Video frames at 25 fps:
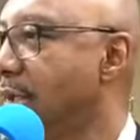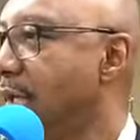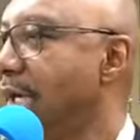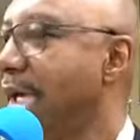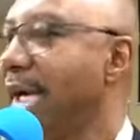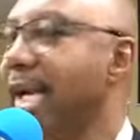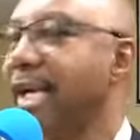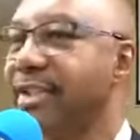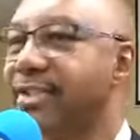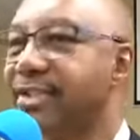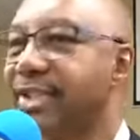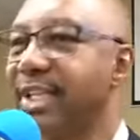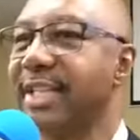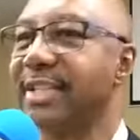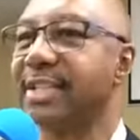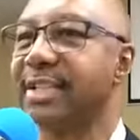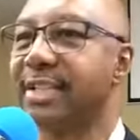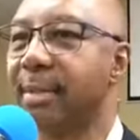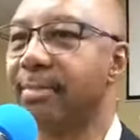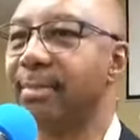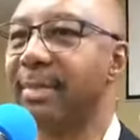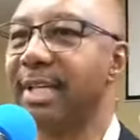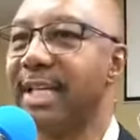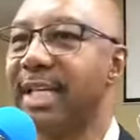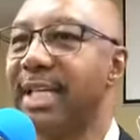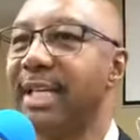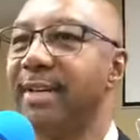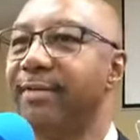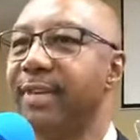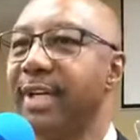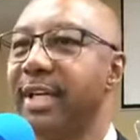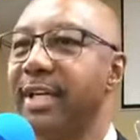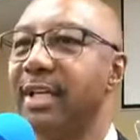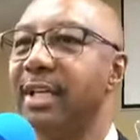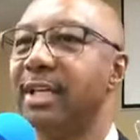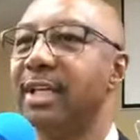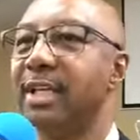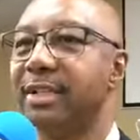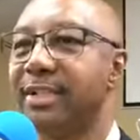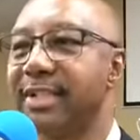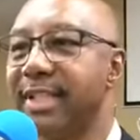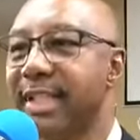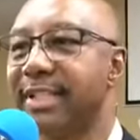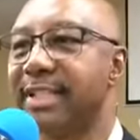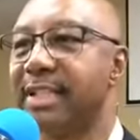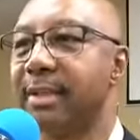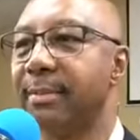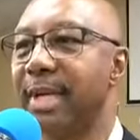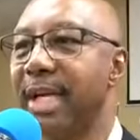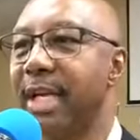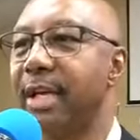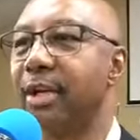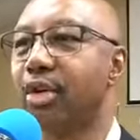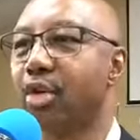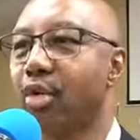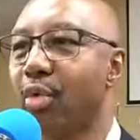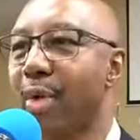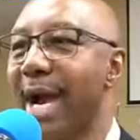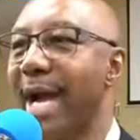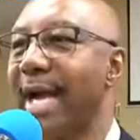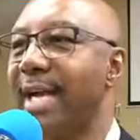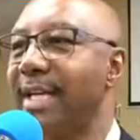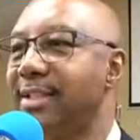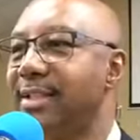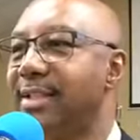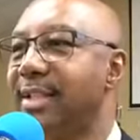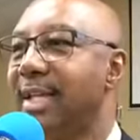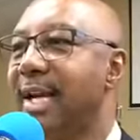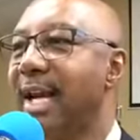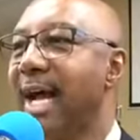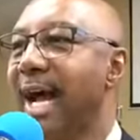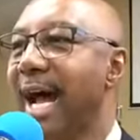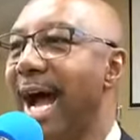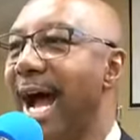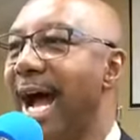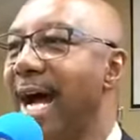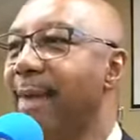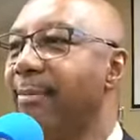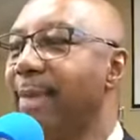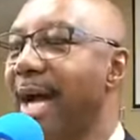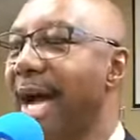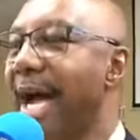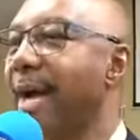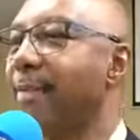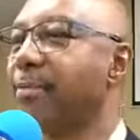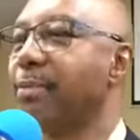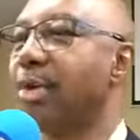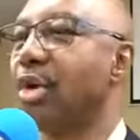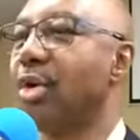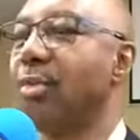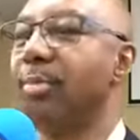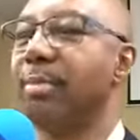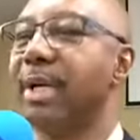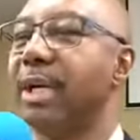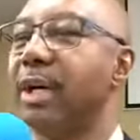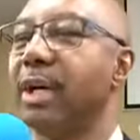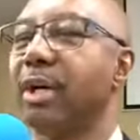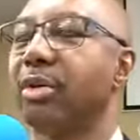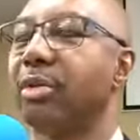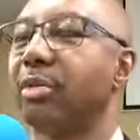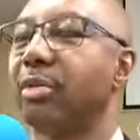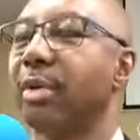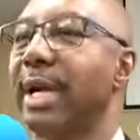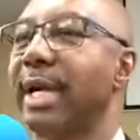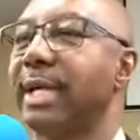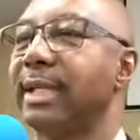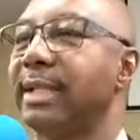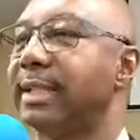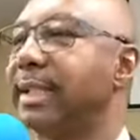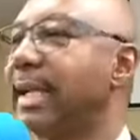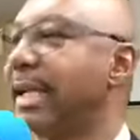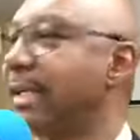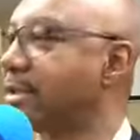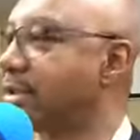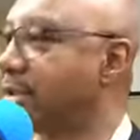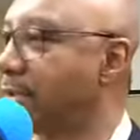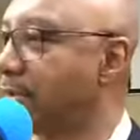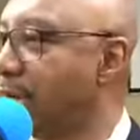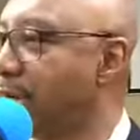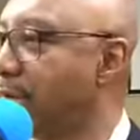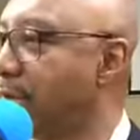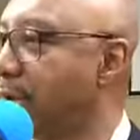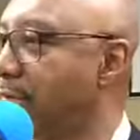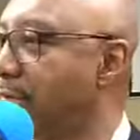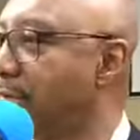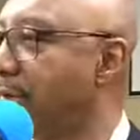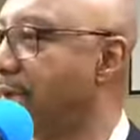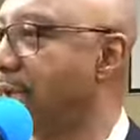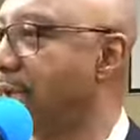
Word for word: And since I'm living, and since I'm in Christ, I'm, I'm going to be a great testimony for